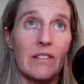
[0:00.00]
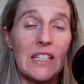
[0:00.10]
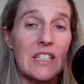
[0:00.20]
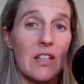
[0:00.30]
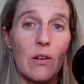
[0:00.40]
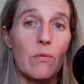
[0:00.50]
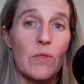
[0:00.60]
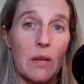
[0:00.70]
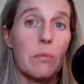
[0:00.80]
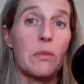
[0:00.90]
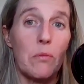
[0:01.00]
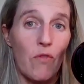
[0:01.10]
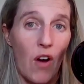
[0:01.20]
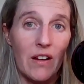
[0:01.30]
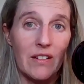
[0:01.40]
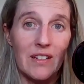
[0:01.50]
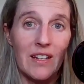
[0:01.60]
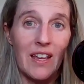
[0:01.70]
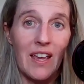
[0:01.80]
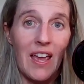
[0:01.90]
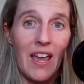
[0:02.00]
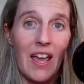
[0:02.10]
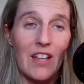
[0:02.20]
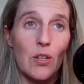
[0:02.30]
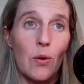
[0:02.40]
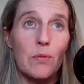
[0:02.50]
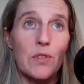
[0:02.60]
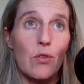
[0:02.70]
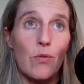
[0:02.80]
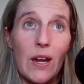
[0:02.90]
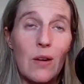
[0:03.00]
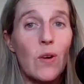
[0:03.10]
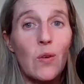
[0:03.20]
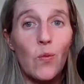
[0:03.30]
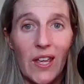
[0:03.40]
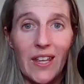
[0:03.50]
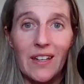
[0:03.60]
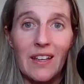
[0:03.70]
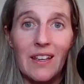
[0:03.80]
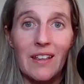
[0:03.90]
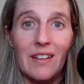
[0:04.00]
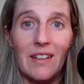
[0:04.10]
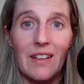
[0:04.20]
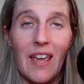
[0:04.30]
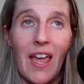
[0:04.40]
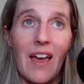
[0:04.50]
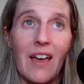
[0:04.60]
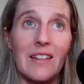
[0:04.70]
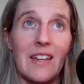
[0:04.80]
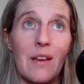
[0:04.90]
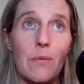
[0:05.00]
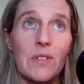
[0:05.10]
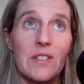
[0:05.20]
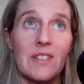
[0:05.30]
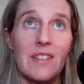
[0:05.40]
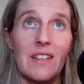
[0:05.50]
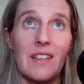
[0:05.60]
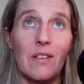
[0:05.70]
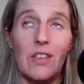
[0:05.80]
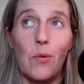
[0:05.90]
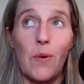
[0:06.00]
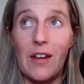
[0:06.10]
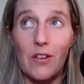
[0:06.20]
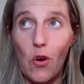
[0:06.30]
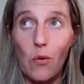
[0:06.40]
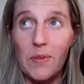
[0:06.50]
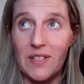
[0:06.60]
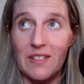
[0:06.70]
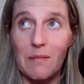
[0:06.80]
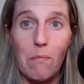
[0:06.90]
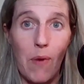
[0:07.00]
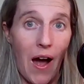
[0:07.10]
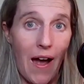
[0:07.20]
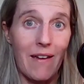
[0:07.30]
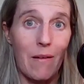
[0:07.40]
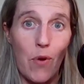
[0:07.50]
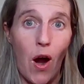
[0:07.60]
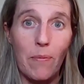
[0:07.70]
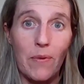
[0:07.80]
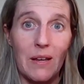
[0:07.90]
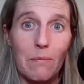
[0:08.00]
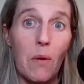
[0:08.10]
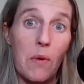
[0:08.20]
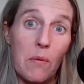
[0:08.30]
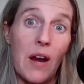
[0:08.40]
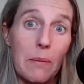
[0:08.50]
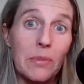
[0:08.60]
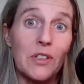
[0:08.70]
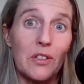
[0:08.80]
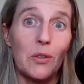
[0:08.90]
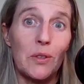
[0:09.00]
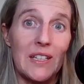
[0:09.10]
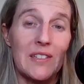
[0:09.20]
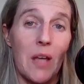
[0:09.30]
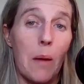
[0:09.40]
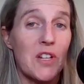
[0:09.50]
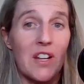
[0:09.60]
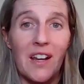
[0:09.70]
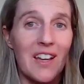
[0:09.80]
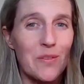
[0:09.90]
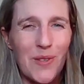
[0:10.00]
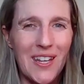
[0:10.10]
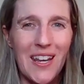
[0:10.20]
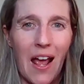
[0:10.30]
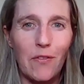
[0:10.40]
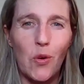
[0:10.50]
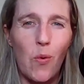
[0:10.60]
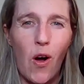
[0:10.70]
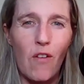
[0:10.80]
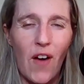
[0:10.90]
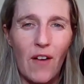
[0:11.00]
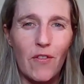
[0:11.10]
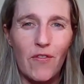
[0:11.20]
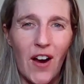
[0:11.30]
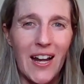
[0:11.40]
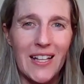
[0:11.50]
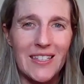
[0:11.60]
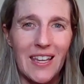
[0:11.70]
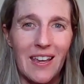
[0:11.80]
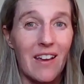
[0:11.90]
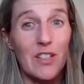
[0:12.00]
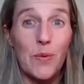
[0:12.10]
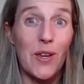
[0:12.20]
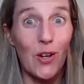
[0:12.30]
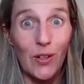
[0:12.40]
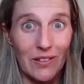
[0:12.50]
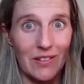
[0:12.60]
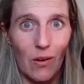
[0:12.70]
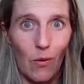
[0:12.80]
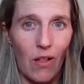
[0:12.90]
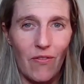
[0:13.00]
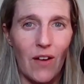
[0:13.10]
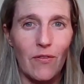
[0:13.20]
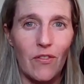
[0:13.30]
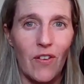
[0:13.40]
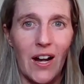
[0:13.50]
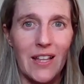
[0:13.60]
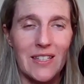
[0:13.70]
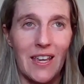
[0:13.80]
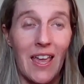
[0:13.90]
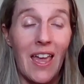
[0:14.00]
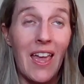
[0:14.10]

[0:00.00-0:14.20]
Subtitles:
Lisa was able to move on. And so it was a great win-win. And it was, we had no business buying a property, but we were able to do a lease option because we didn't have to qualify for financing, because we couldn't qualify for financing.